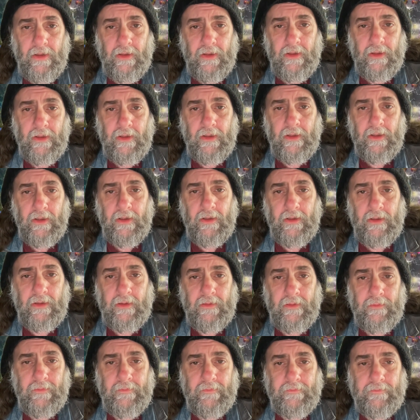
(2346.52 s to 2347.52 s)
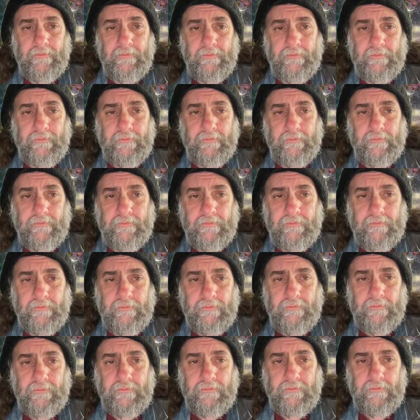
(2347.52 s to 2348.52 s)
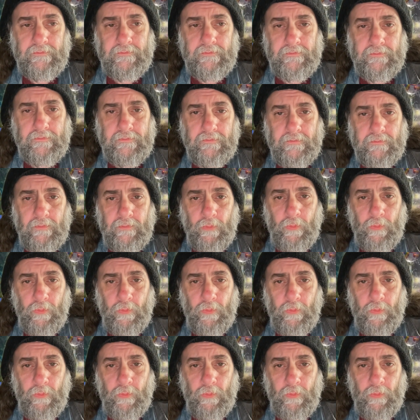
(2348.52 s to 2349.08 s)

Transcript: (silence)